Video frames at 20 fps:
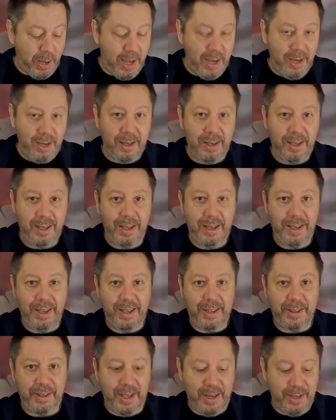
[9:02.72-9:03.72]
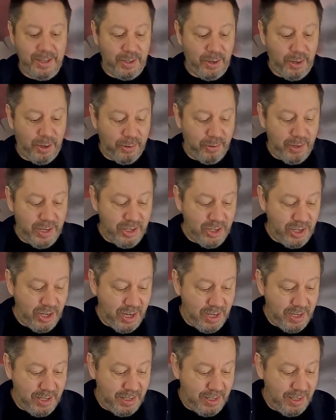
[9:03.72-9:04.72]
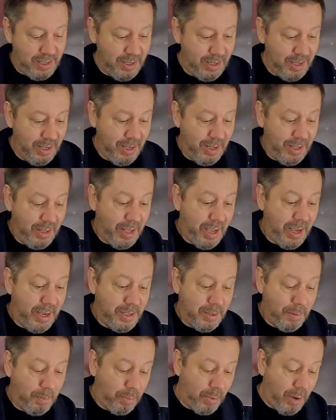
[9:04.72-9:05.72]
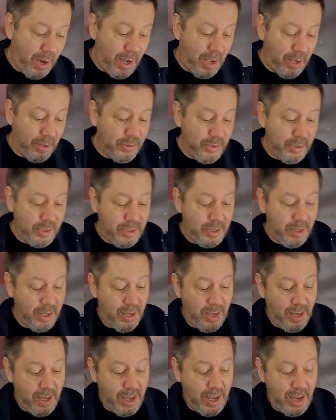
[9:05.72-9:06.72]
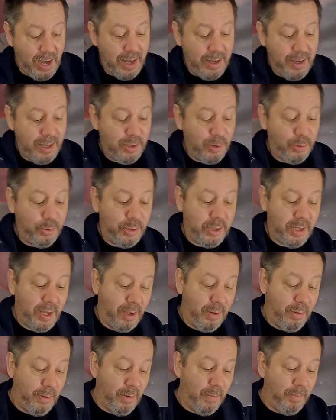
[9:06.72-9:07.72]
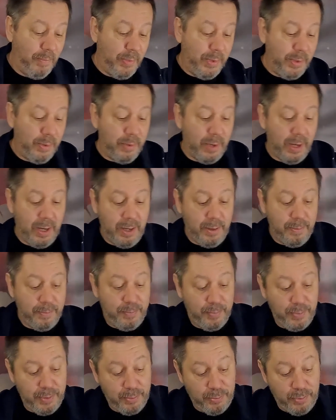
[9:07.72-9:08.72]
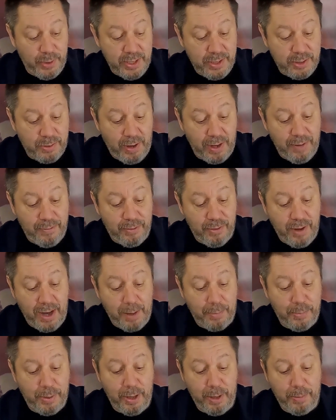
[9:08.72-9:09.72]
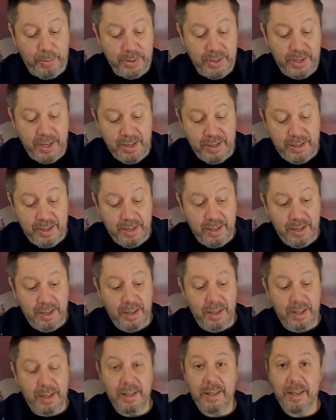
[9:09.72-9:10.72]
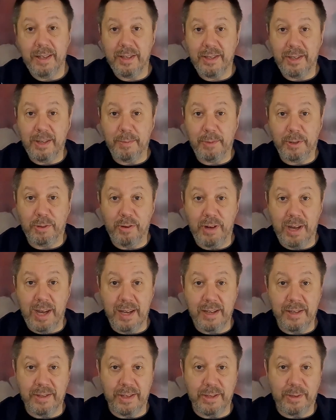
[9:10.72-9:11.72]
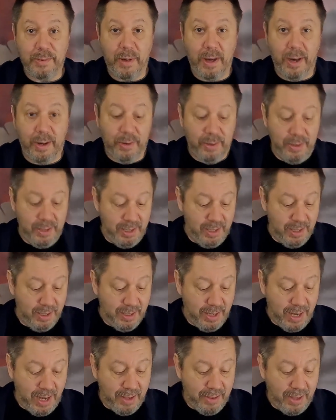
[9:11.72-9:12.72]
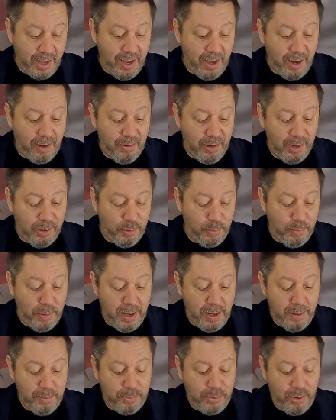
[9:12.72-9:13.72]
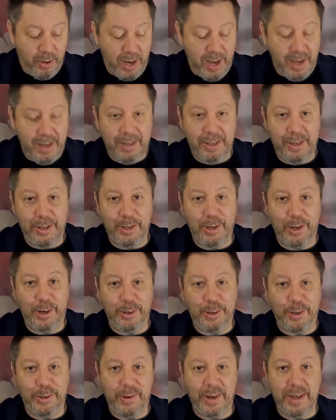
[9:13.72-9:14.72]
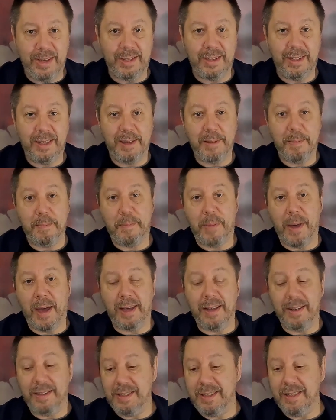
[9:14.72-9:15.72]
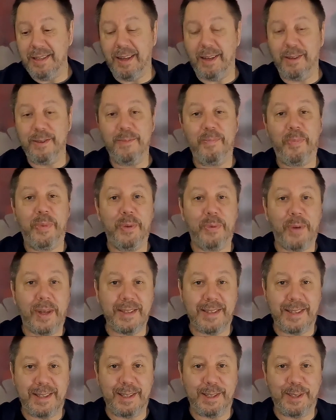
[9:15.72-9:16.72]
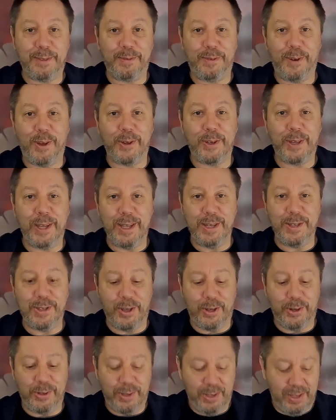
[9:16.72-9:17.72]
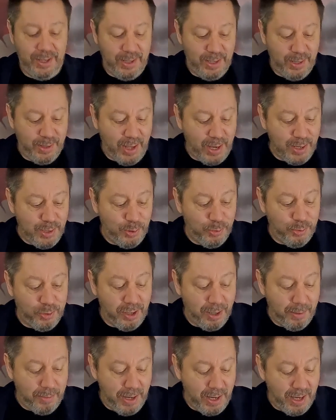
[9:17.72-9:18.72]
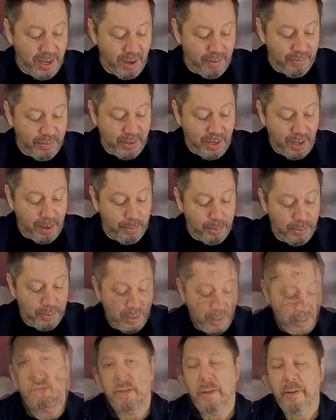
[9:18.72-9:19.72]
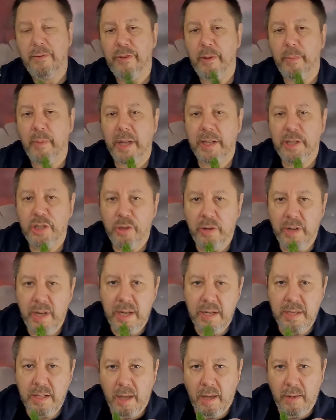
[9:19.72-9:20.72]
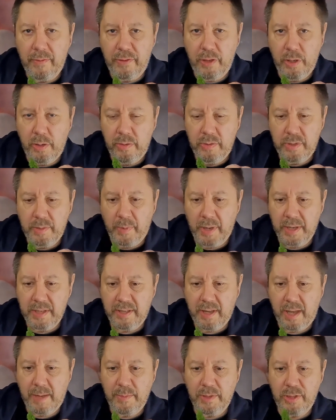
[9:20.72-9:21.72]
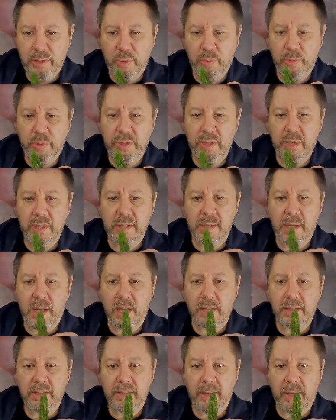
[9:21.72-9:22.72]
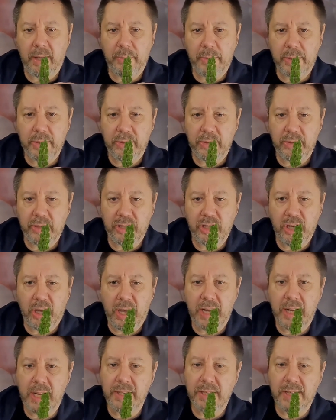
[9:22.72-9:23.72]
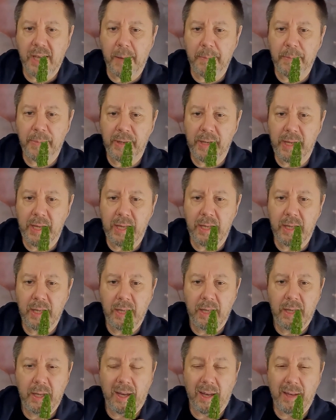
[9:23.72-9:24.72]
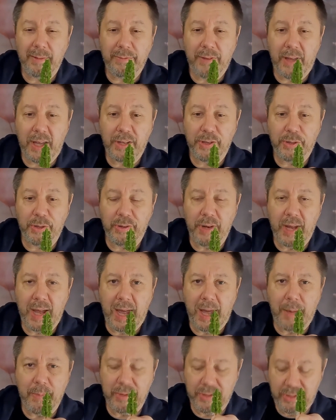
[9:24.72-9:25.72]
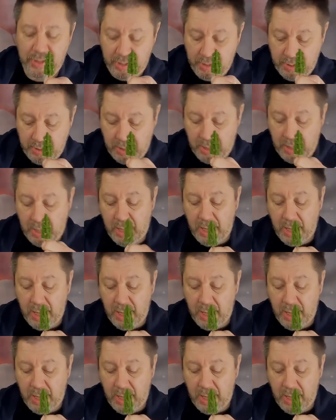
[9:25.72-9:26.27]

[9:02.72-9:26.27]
pink, there's oranges, there's browns, and there's also what is great for our purposes, some greens as well. Now they are a little bit bright and lurid, but you know, once the flock is on, that's all going to be covered up. For my trees I've used my same source as last time, which is a Chinese company I found on Amazon,